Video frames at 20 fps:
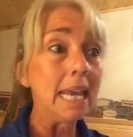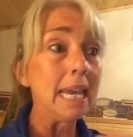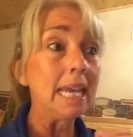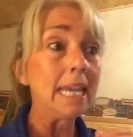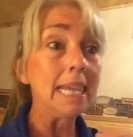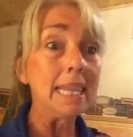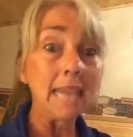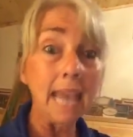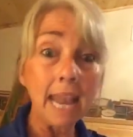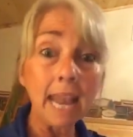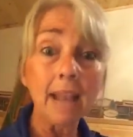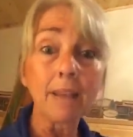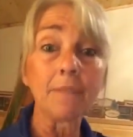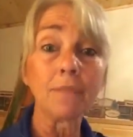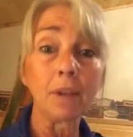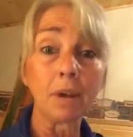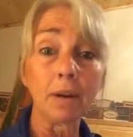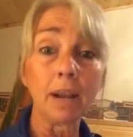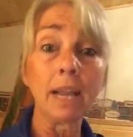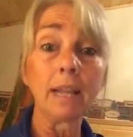They have
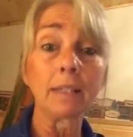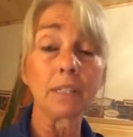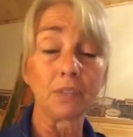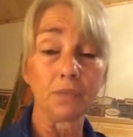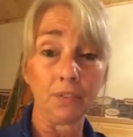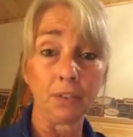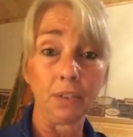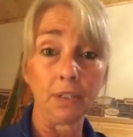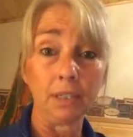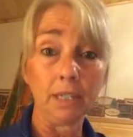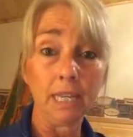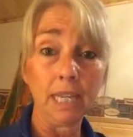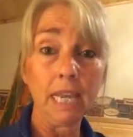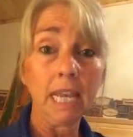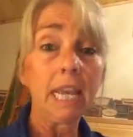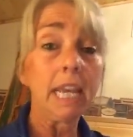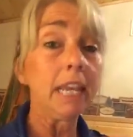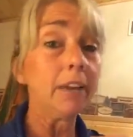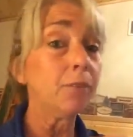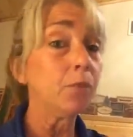their hands full.
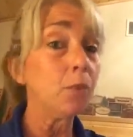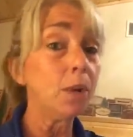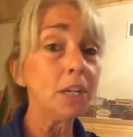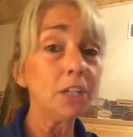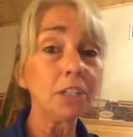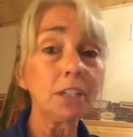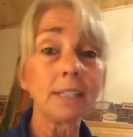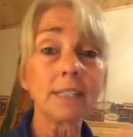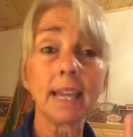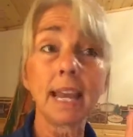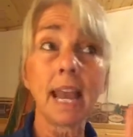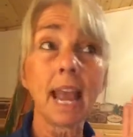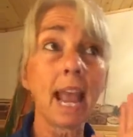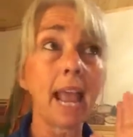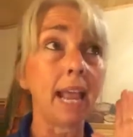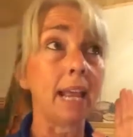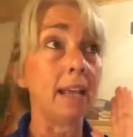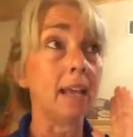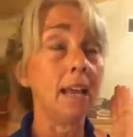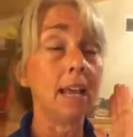If we just said,
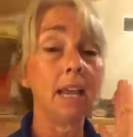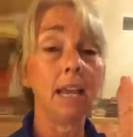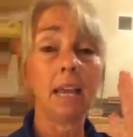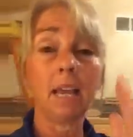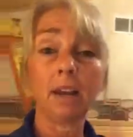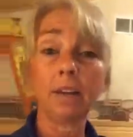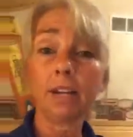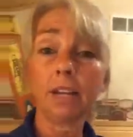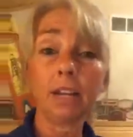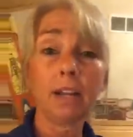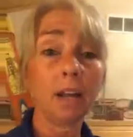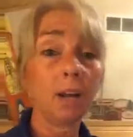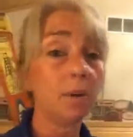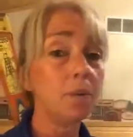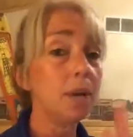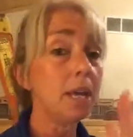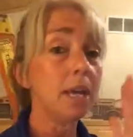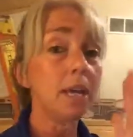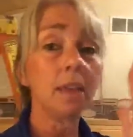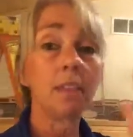hey, here you
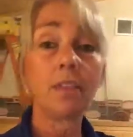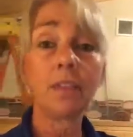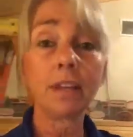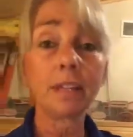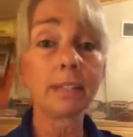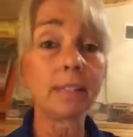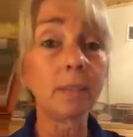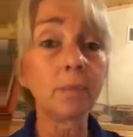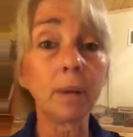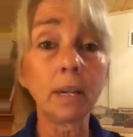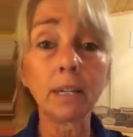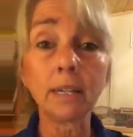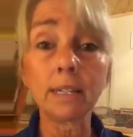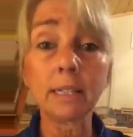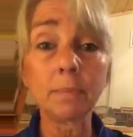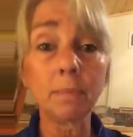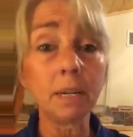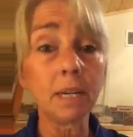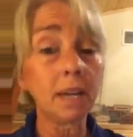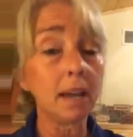go, this is what needs
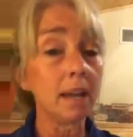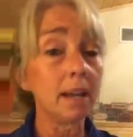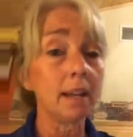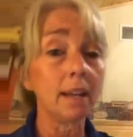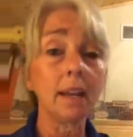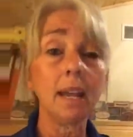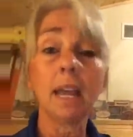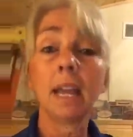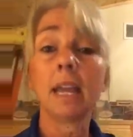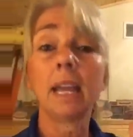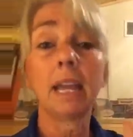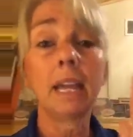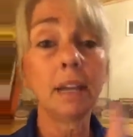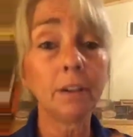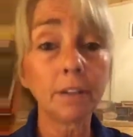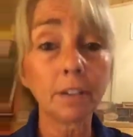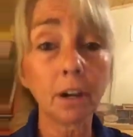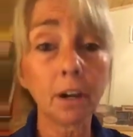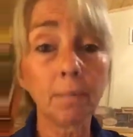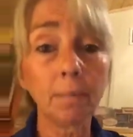to be done,
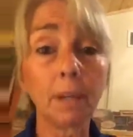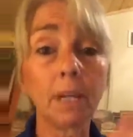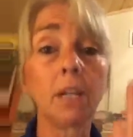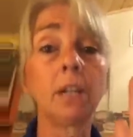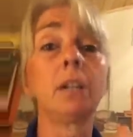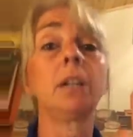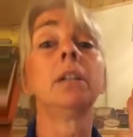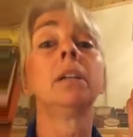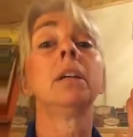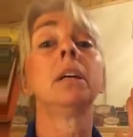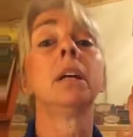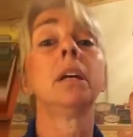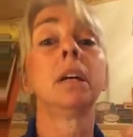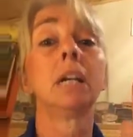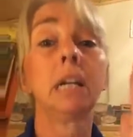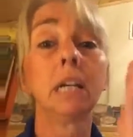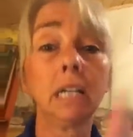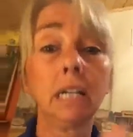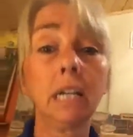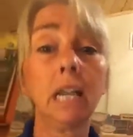here's our bill,
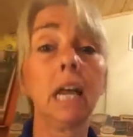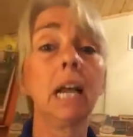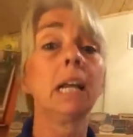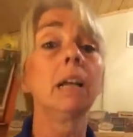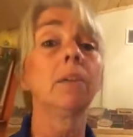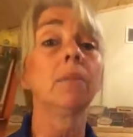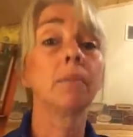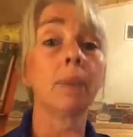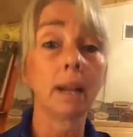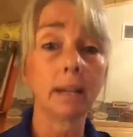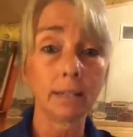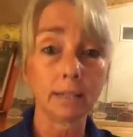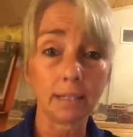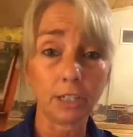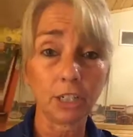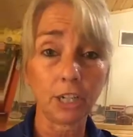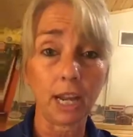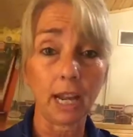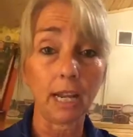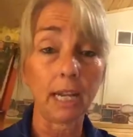good luck, write us a
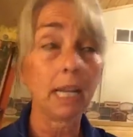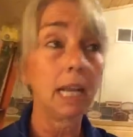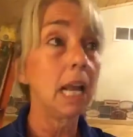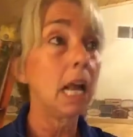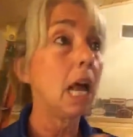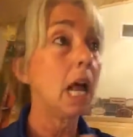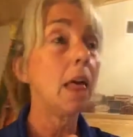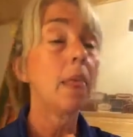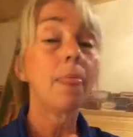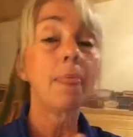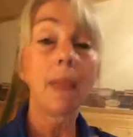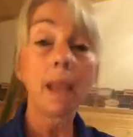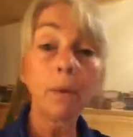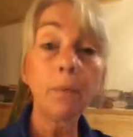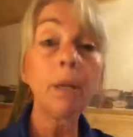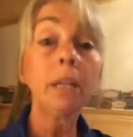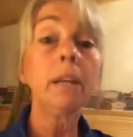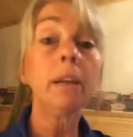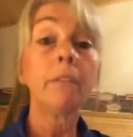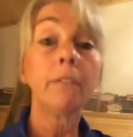check, they
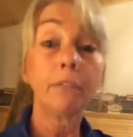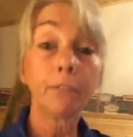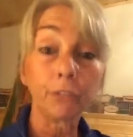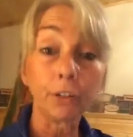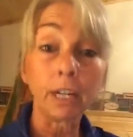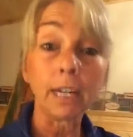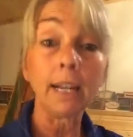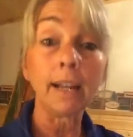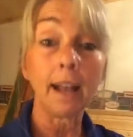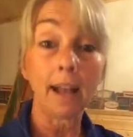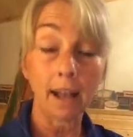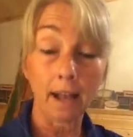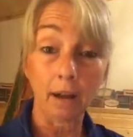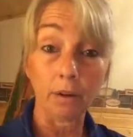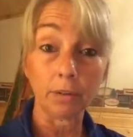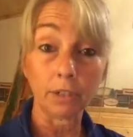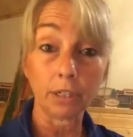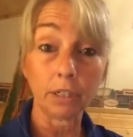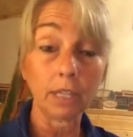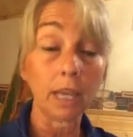would freak
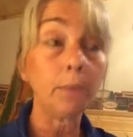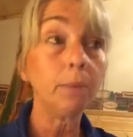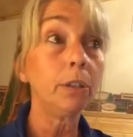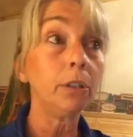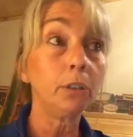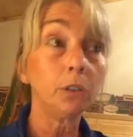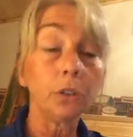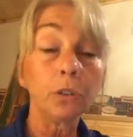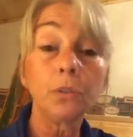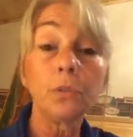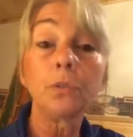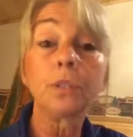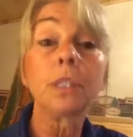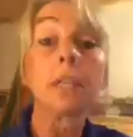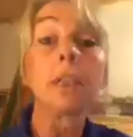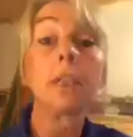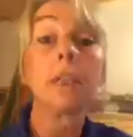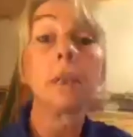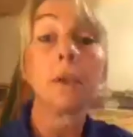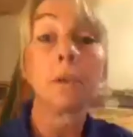out. They would lose
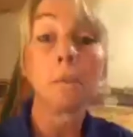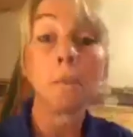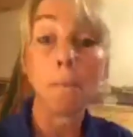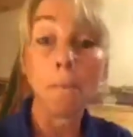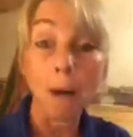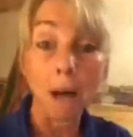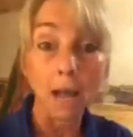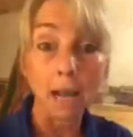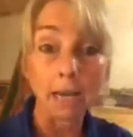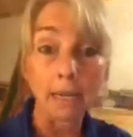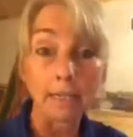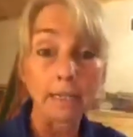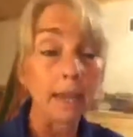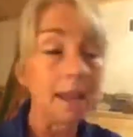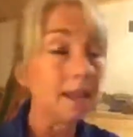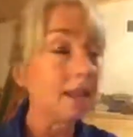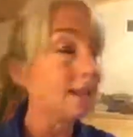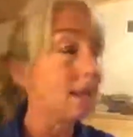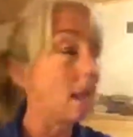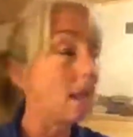their mind.
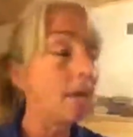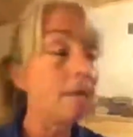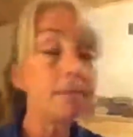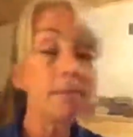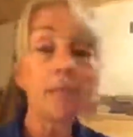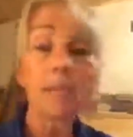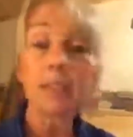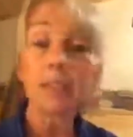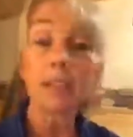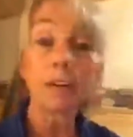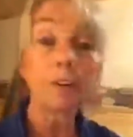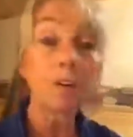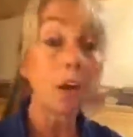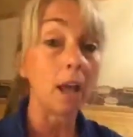Not that they're